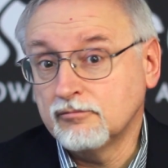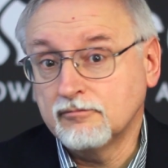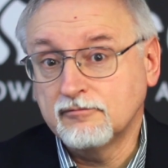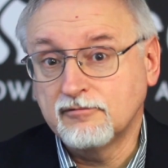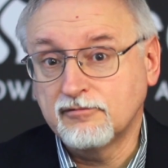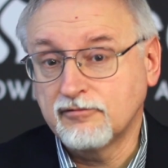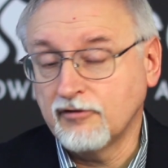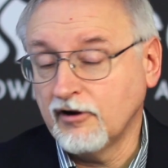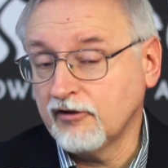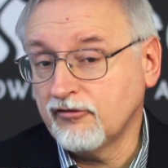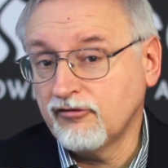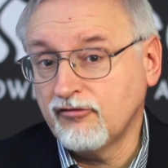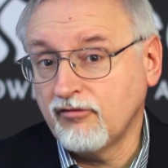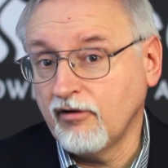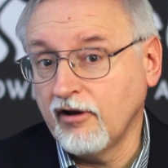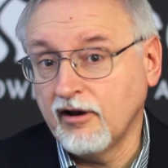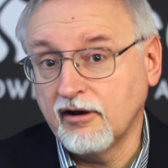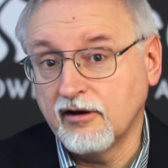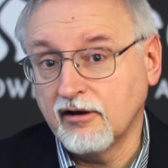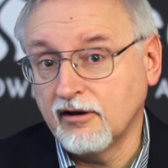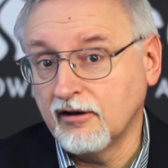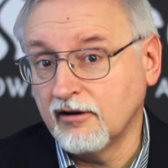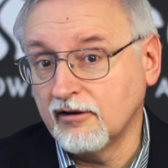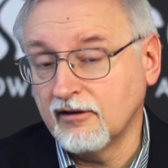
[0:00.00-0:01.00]

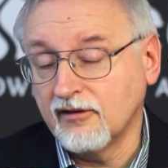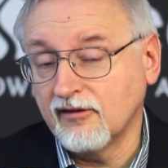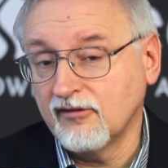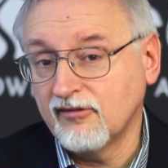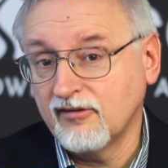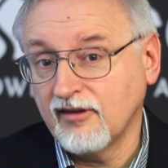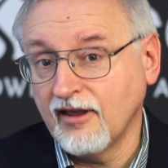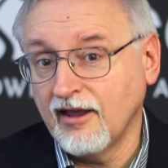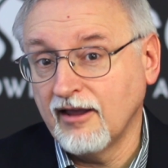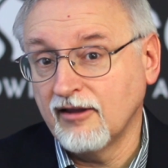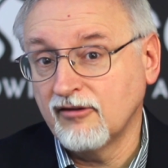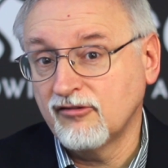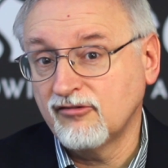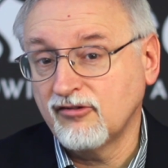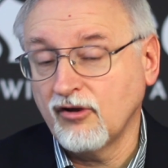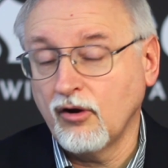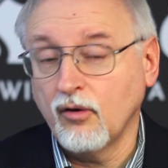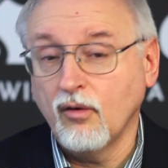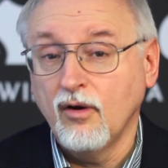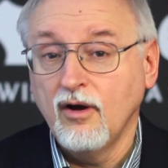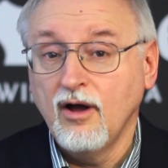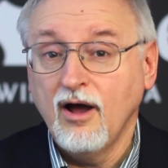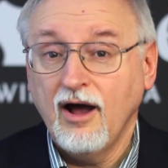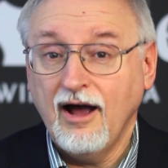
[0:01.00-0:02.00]
frustrated and say,
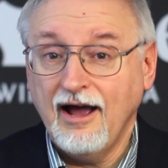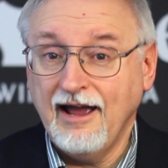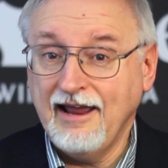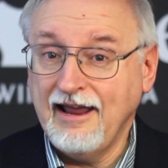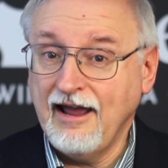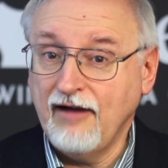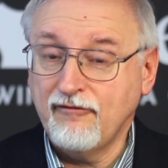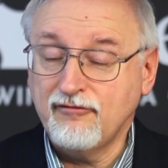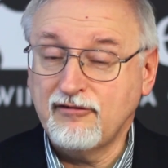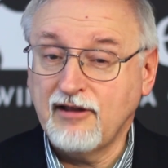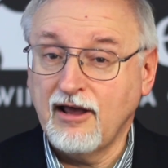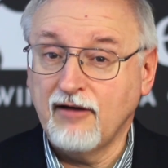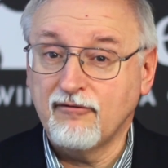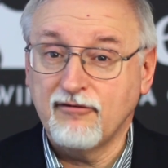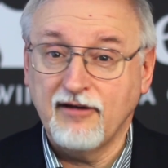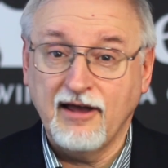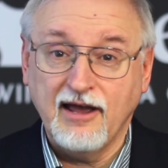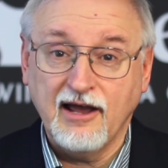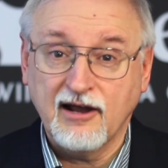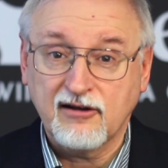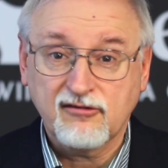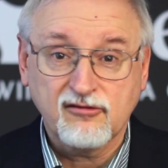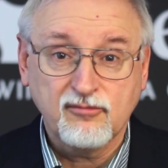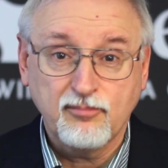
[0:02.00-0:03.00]
so I have to have
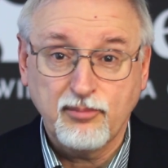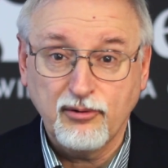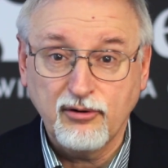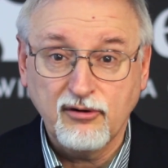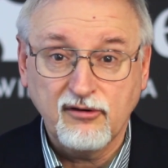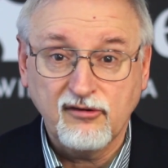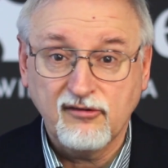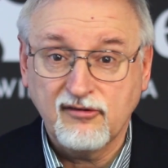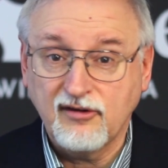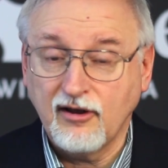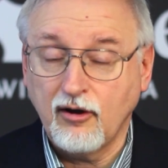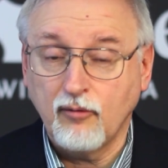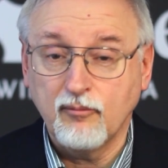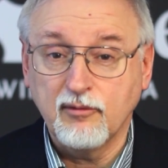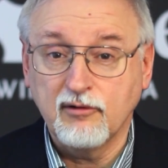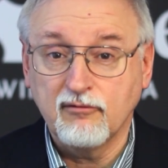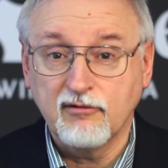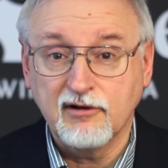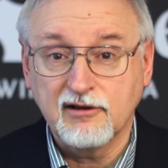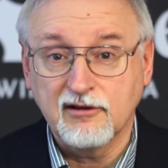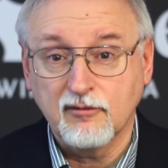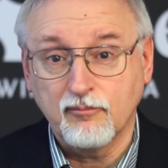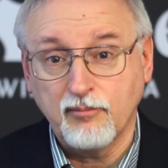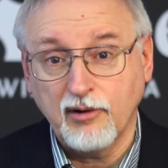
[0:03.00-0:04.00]
experts to help me
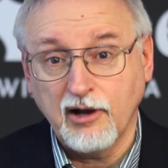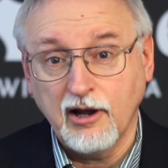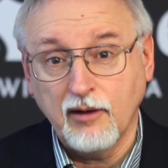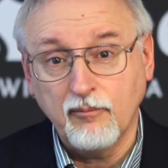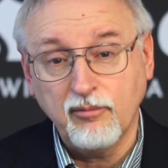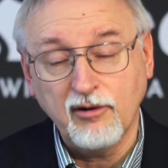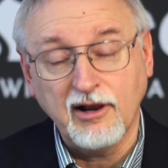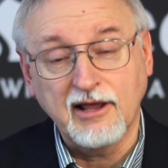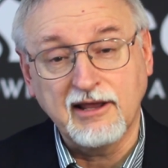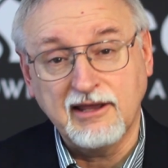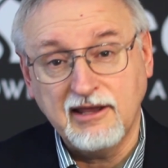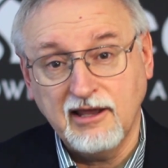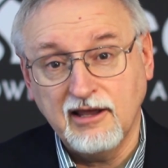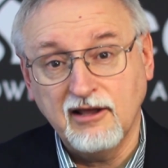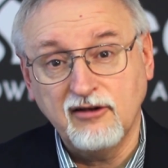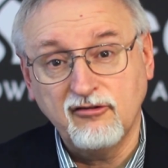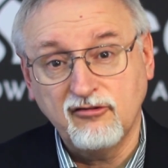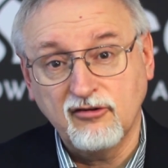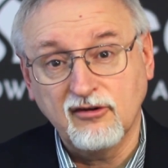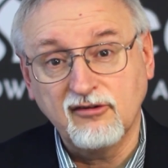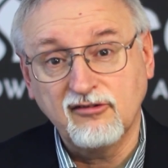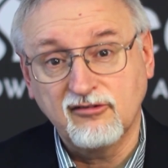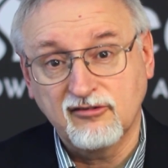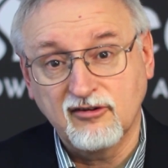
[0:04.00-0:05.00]
read the Bible? I can't
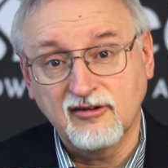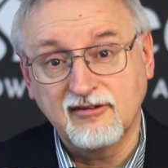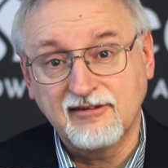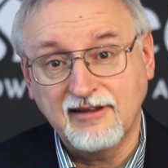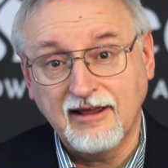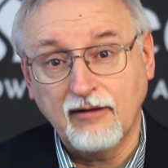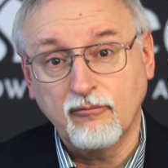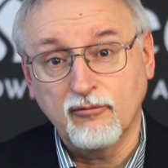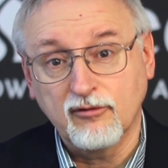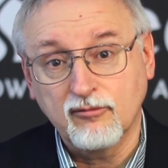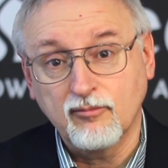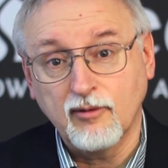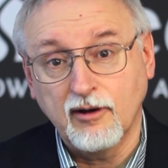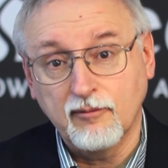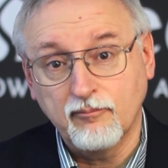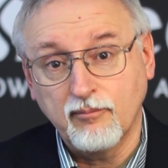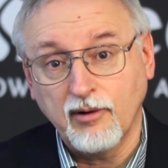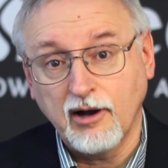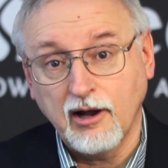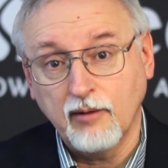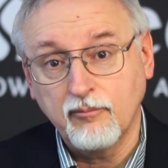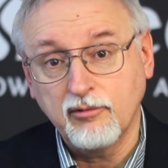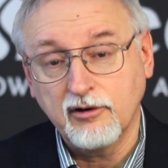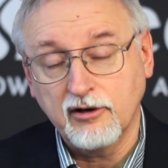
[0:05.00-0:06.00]
just sit down with my
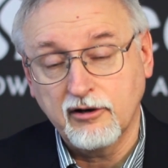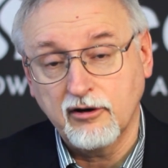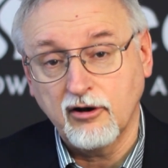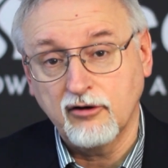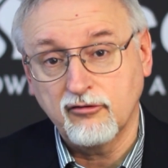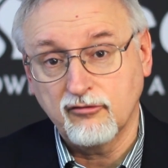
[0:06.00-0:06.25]
Bible and